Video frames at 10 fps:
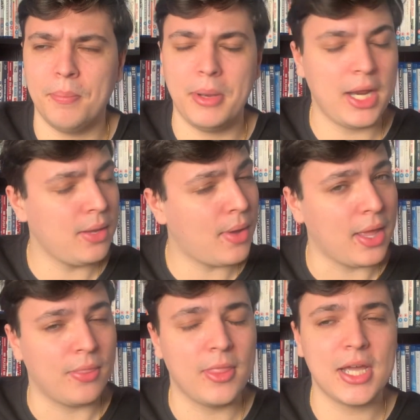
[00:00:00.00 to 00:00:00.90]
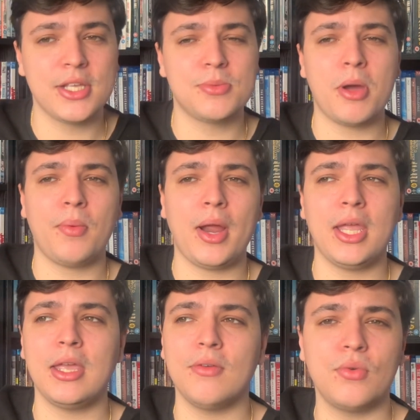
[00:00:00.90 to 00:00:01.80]
But anyway, that is my
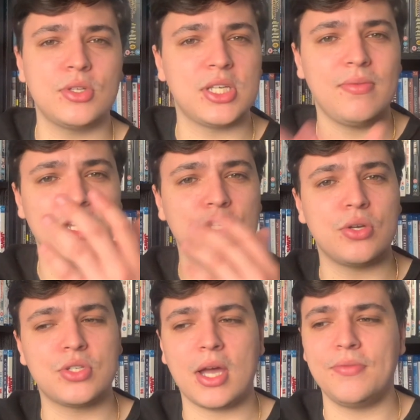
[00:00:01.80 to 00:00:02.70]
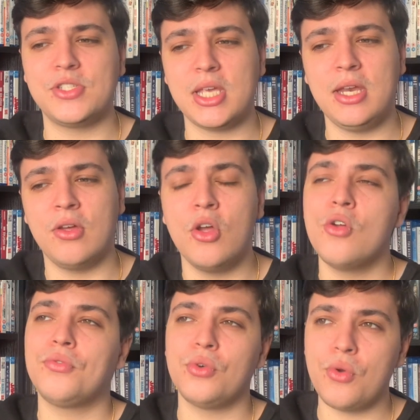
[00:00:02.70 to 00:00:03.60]
ranking of all the TV shows that I've seen
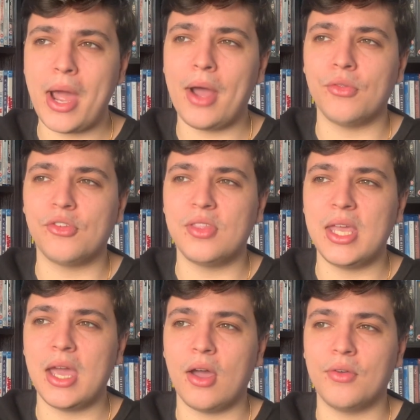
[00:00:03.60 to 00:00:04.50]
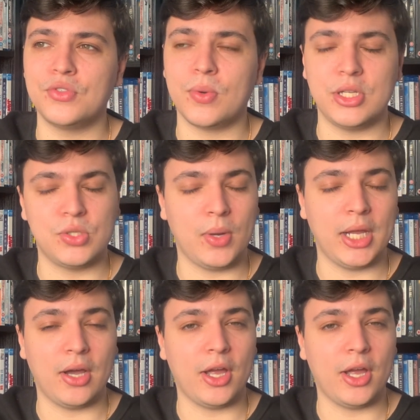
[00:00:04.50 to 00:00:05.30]
throughout the year of 2020.